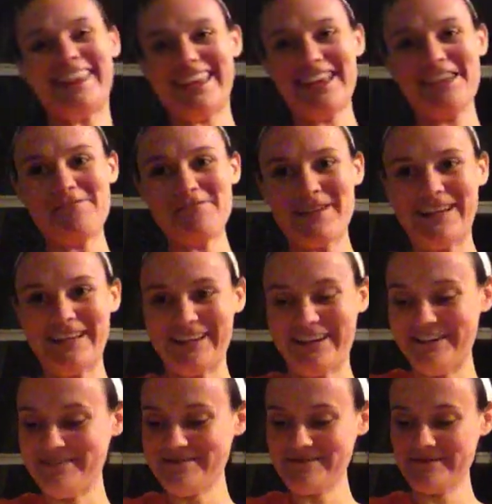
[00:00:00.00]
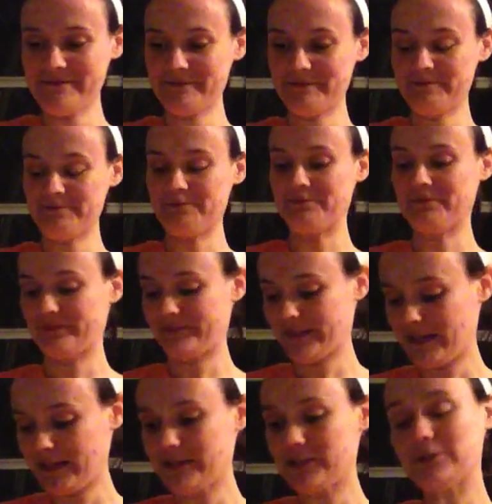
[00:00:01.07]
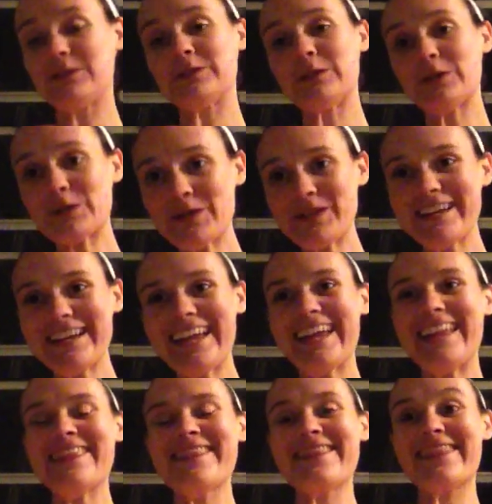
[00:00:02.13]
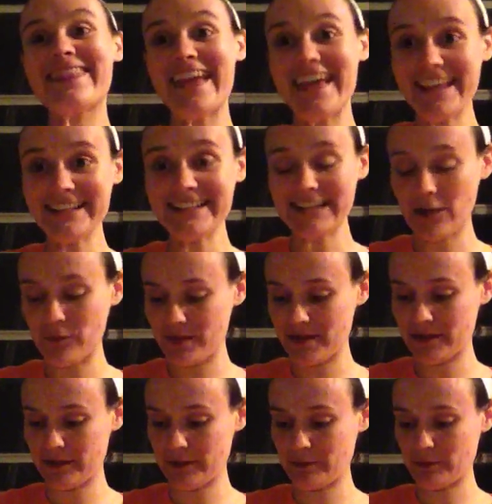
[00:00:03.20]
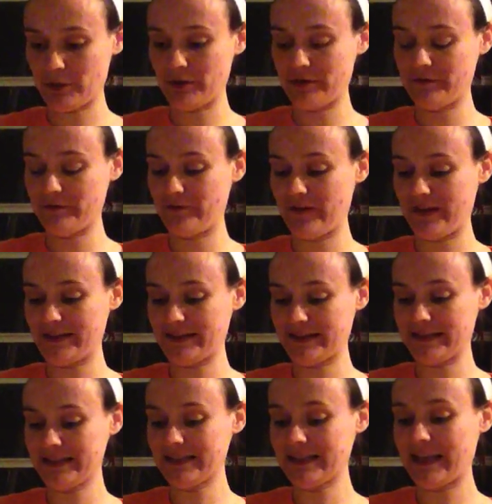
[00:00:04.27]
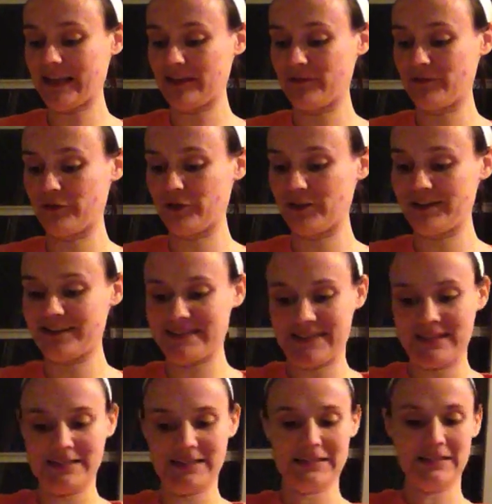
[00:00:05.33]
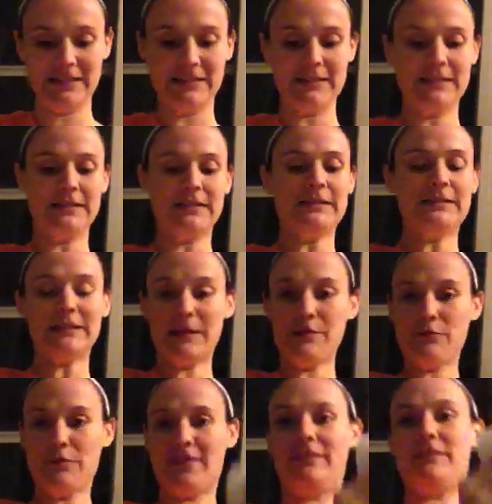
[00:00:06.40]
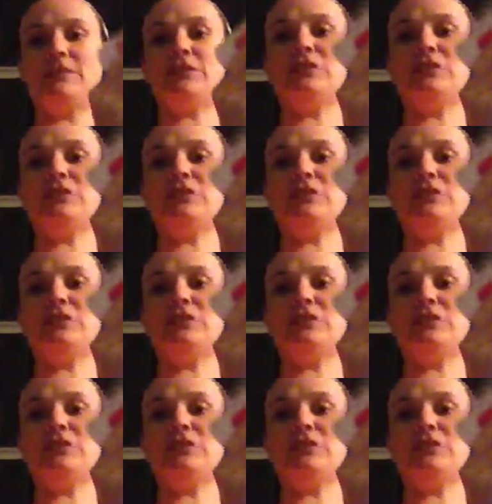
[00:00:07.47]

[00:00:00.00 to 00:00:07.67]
think we know. So circle it and then tell me the number of faces and vertices. Same with this